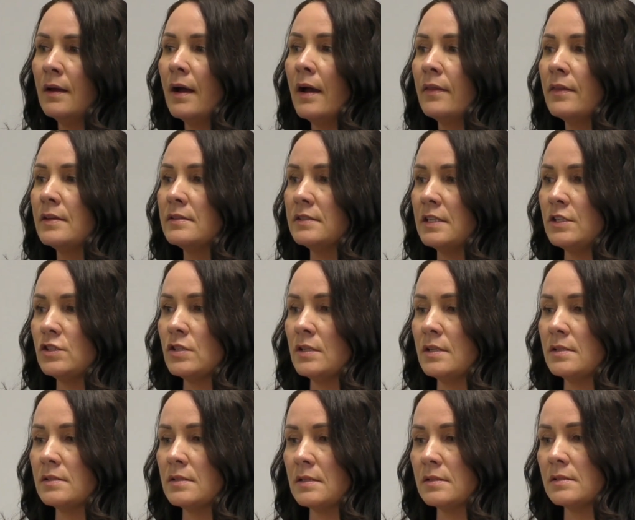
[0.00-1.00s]
And the teaching
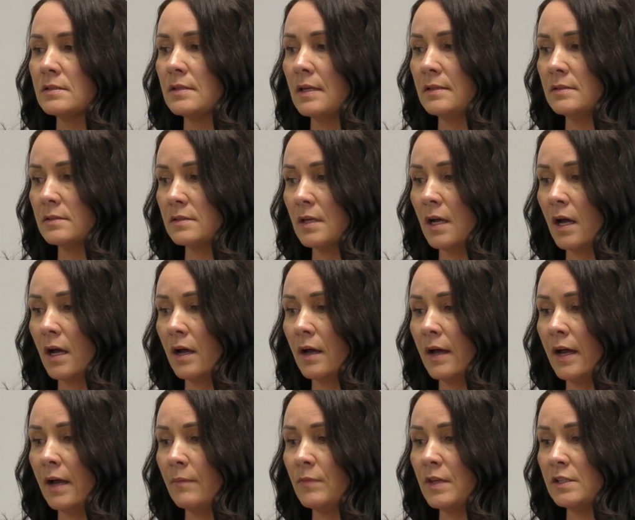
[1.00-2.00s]
assistants are,
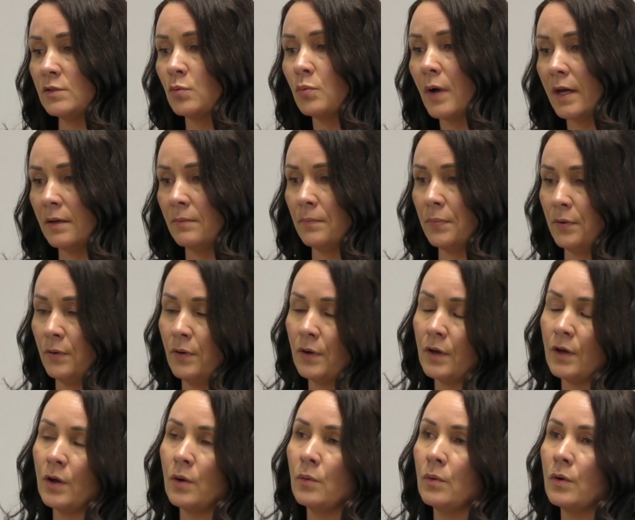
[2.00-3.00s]
there's one per
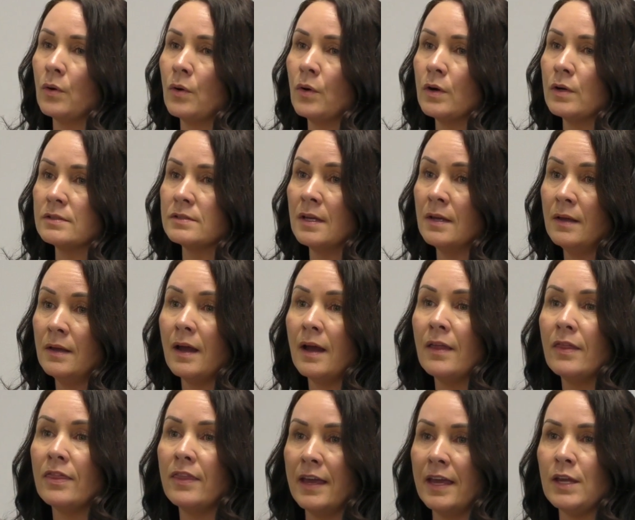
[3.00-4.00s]
cohort,
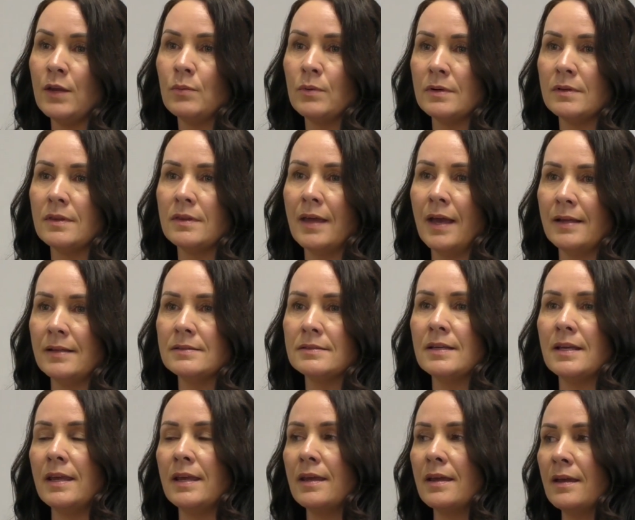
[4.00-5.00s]
and they would then
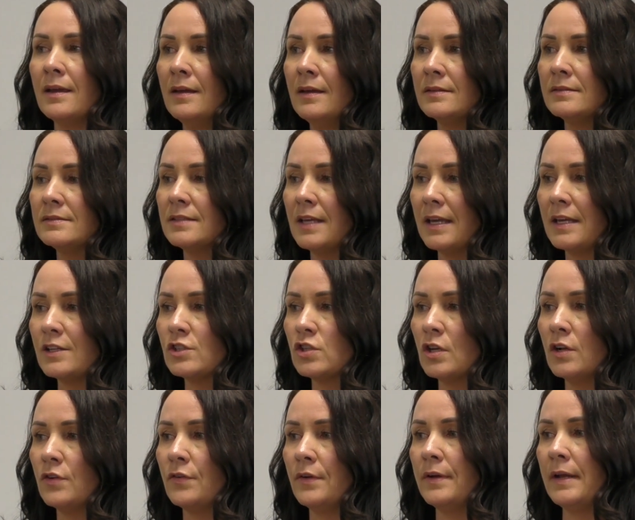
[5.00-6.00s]
take
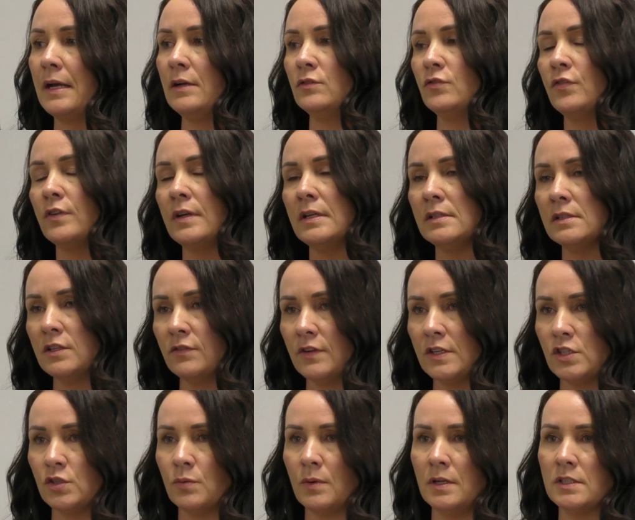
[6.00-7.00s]
children out for
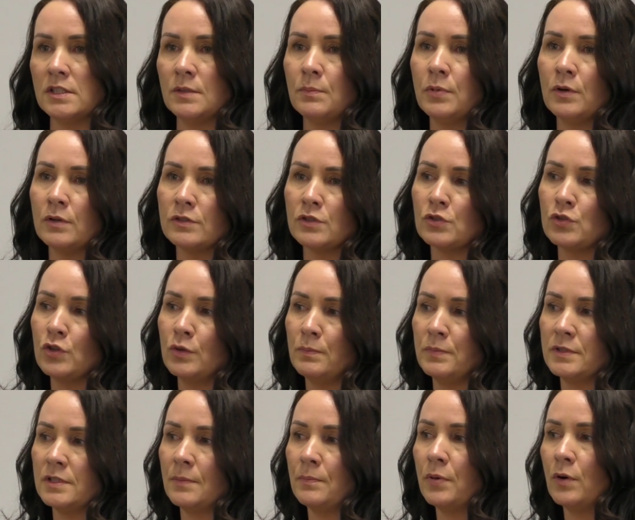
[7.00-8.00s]
individual support, group
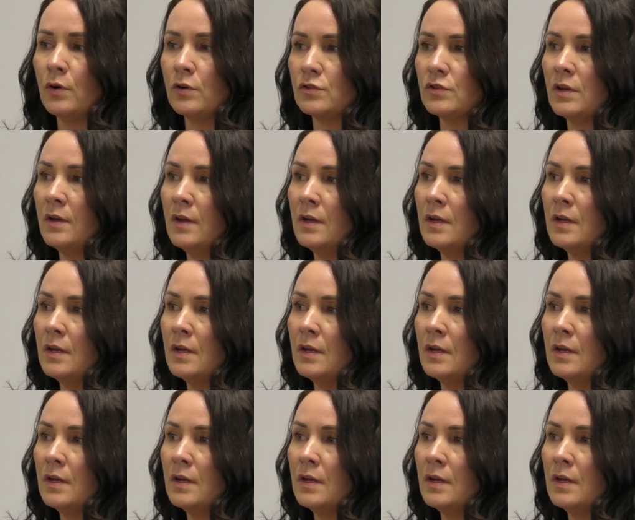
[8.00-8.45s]
support,